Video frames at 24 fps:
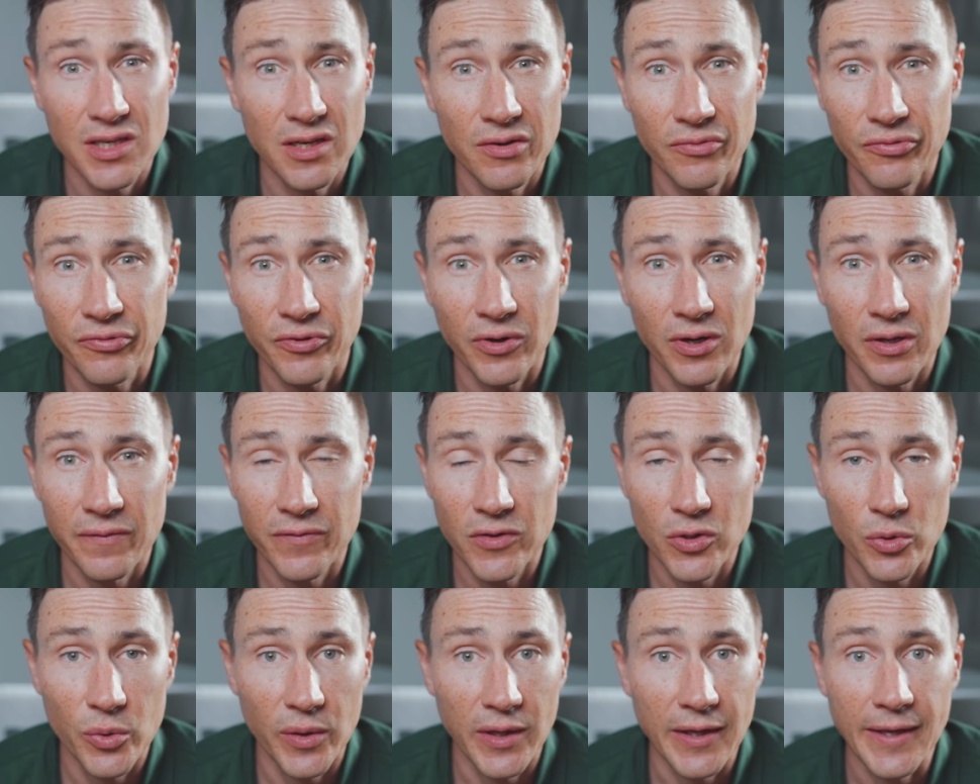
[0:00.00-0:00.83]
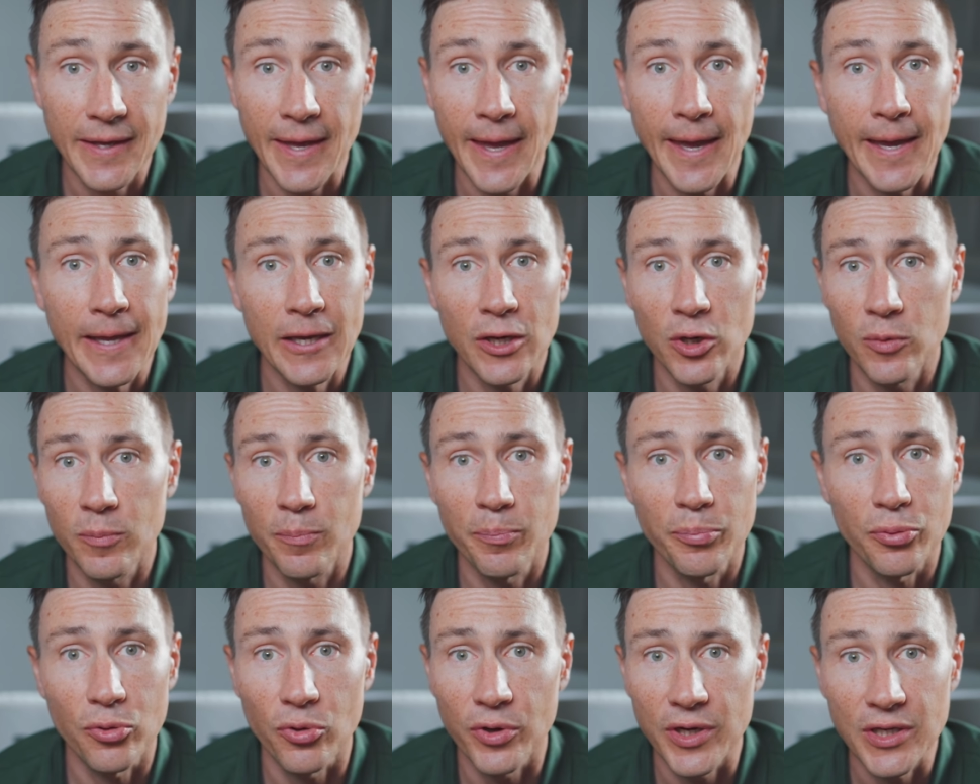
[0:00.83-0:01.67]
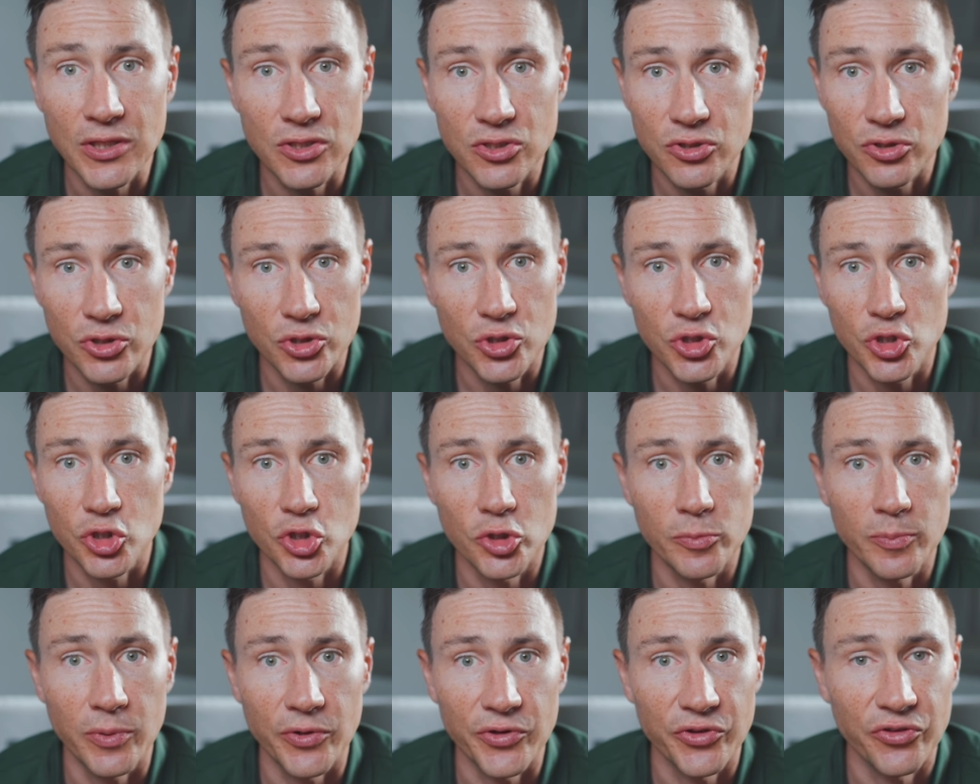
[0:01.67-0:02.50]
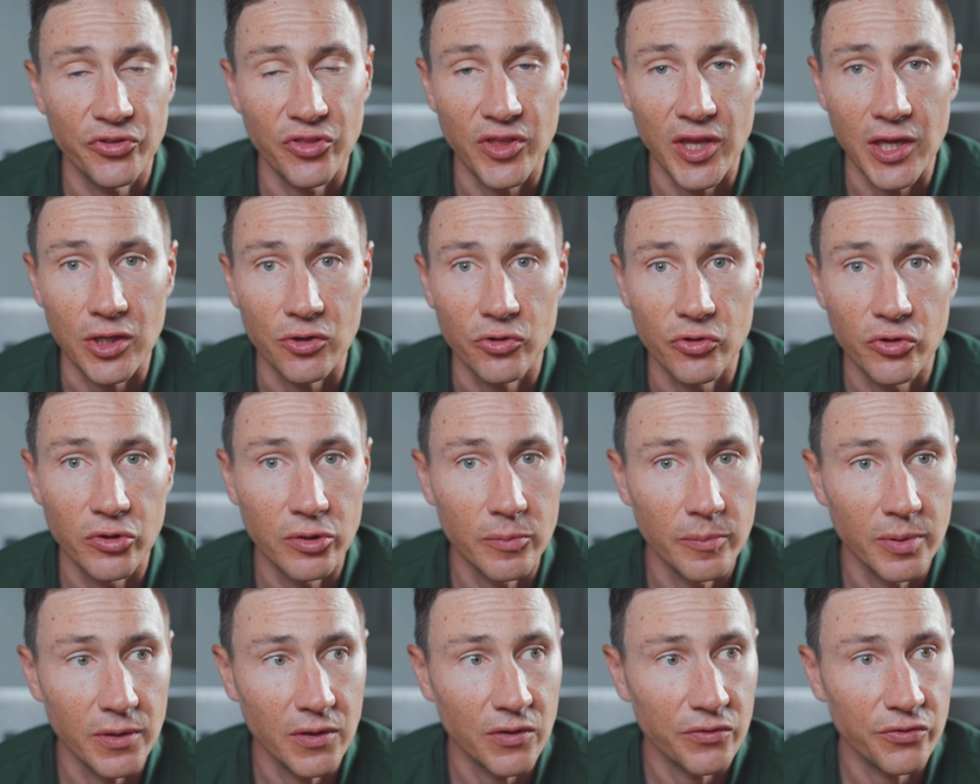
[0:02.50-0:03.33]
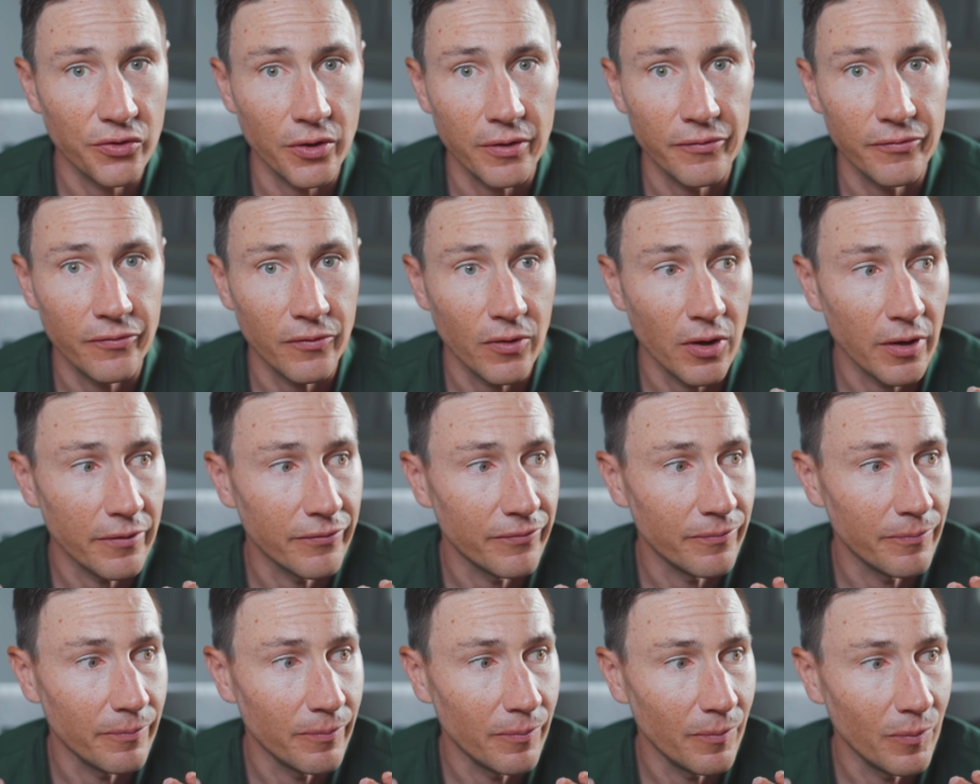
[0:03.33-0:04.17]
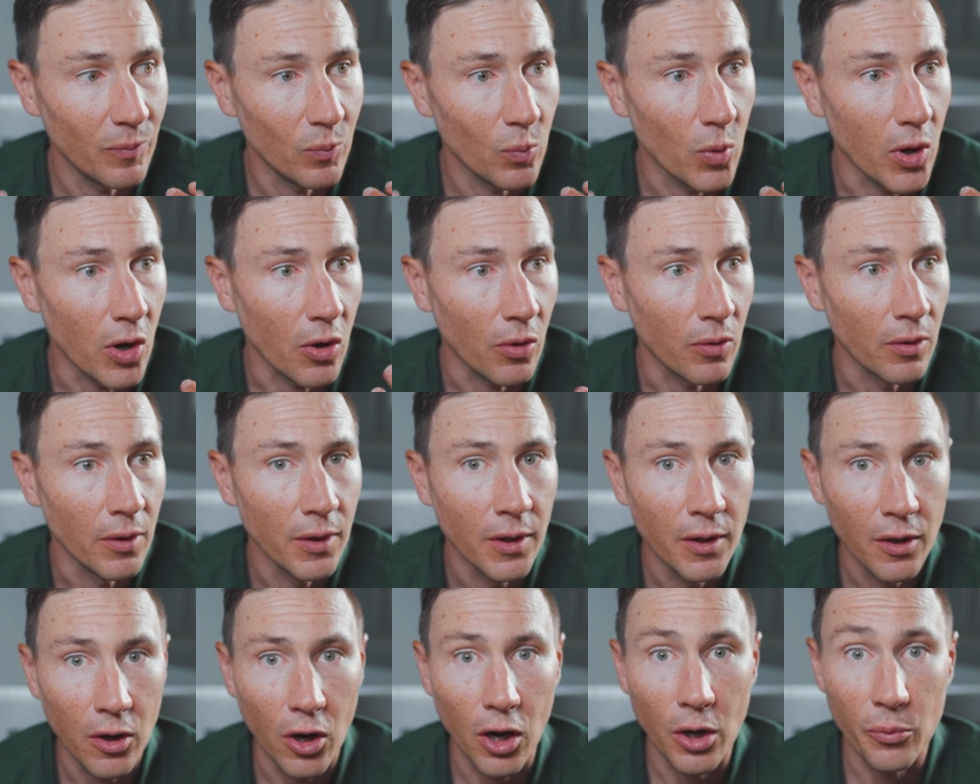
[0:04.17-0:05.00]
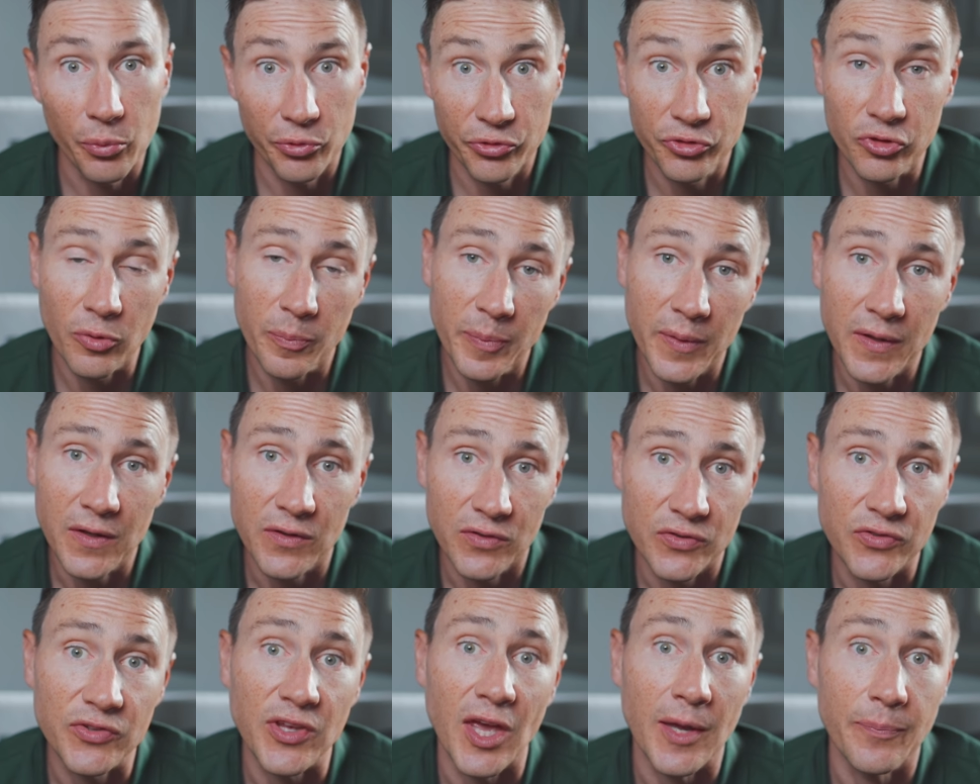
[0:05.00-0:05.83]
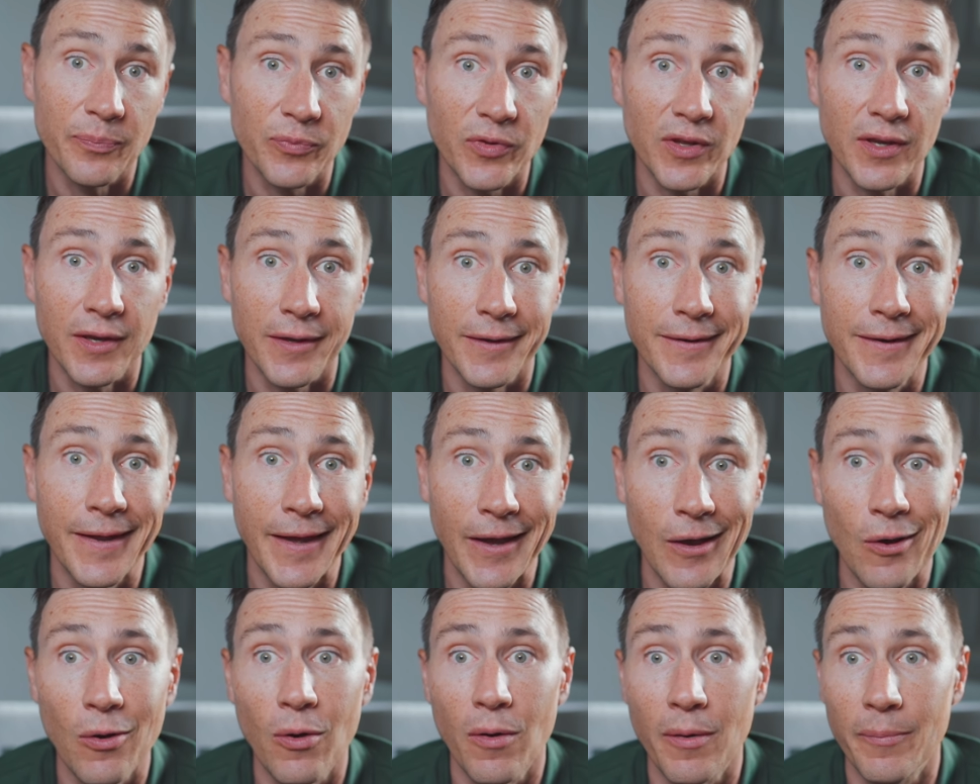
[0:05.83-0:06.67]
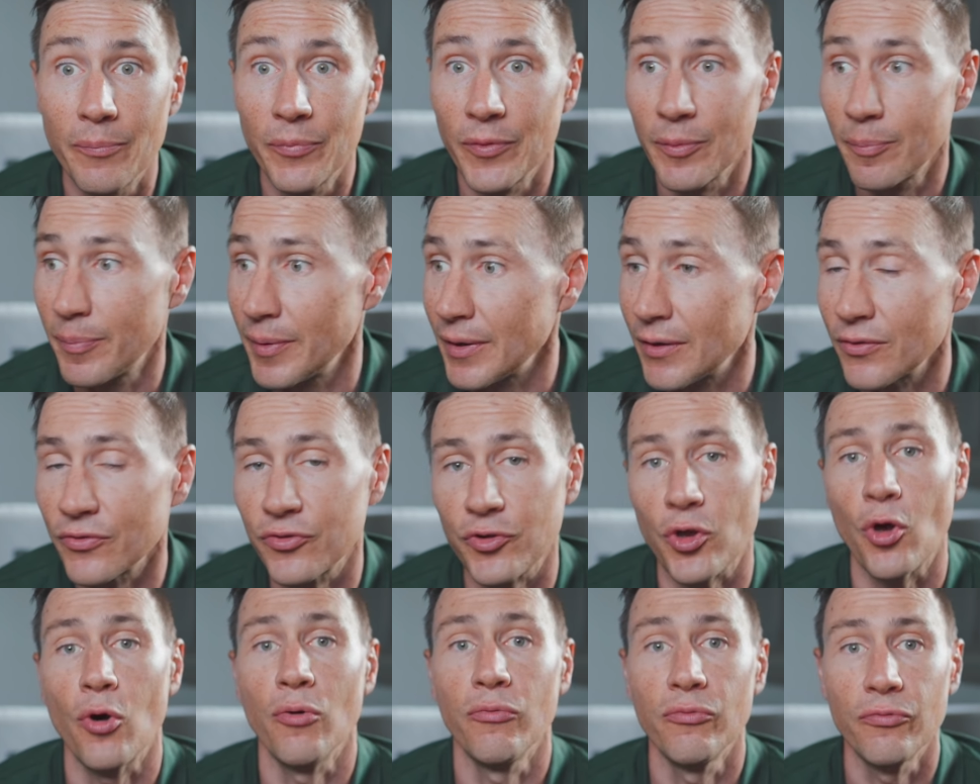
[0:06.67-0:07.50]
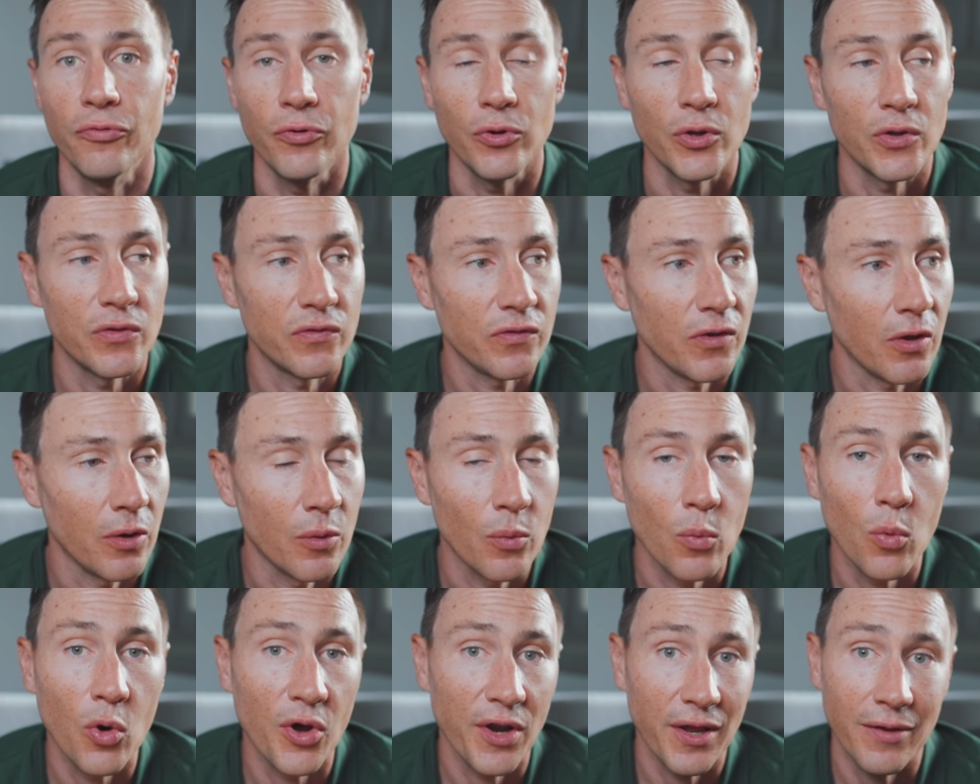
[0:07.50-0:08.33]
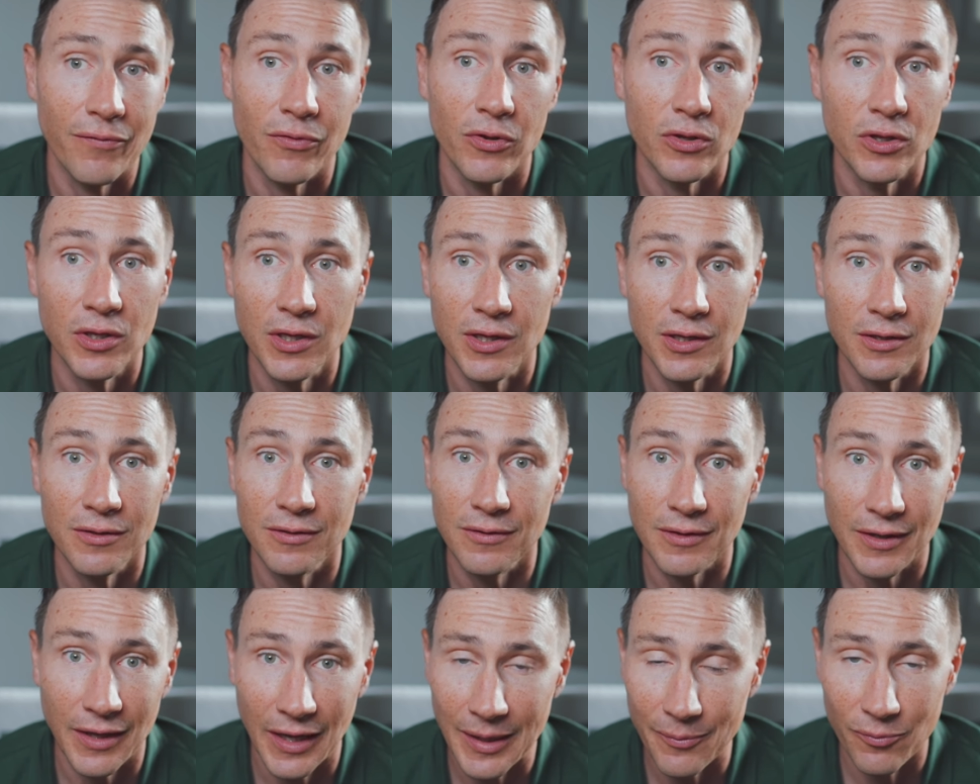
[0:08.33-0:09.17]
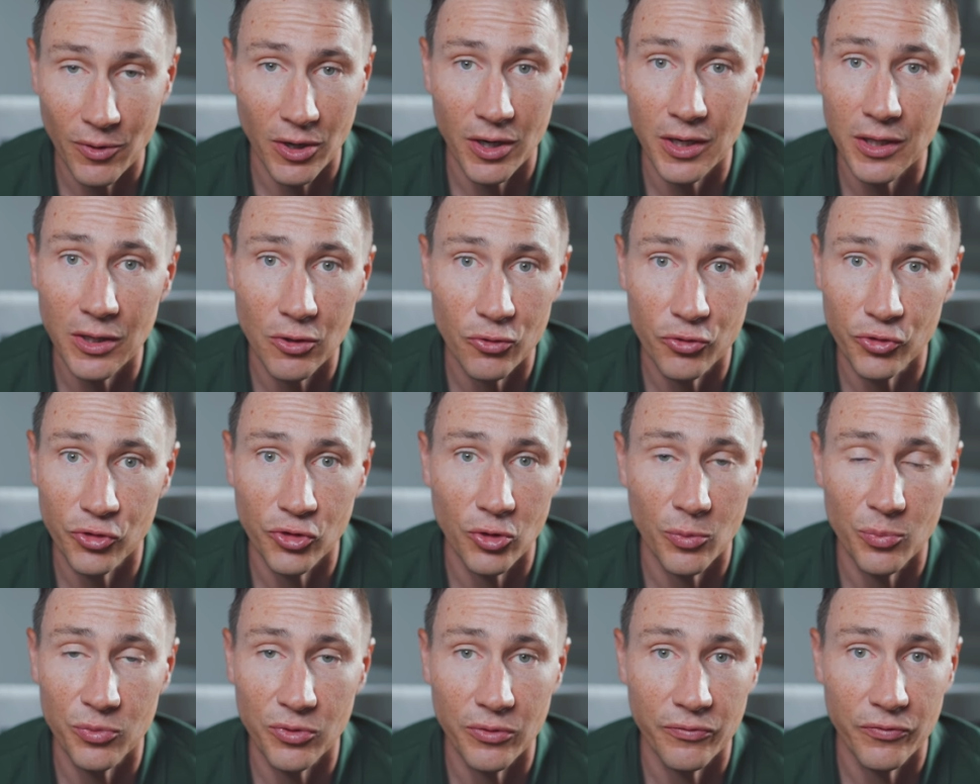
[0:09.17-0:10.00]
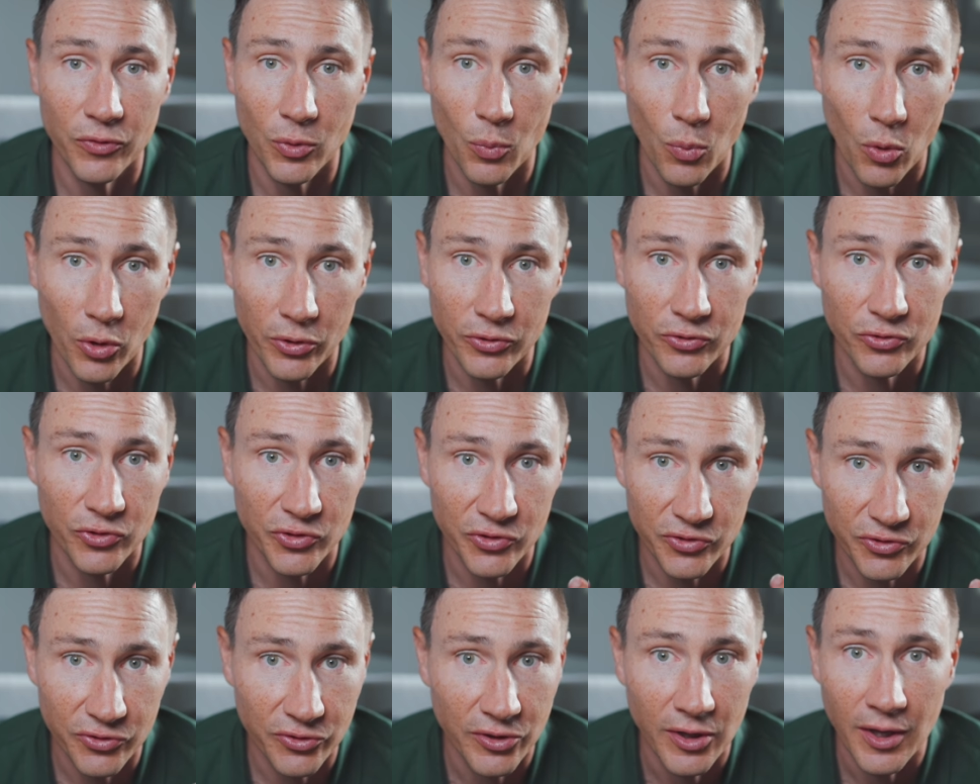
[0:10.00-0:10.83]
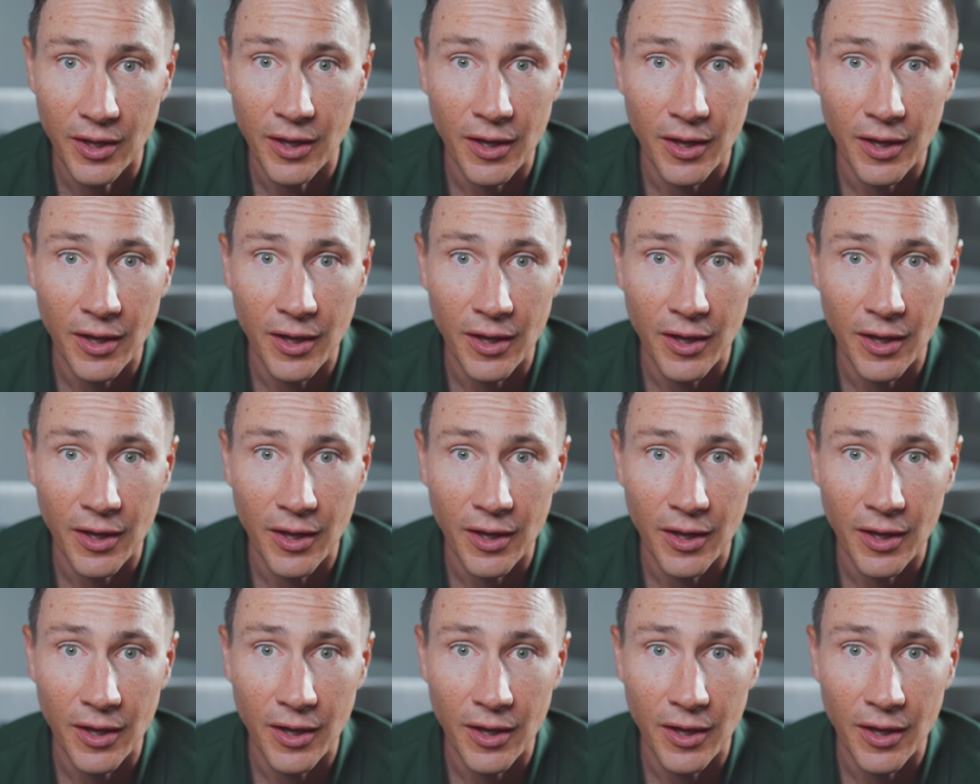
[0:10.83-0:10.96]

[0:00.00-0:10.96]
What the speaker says: in front of you again and preach the tubeless thing to you because I was the biggest skeptic and now I'm the biggest convert. So whatever, you can keep running your tubes if you want, just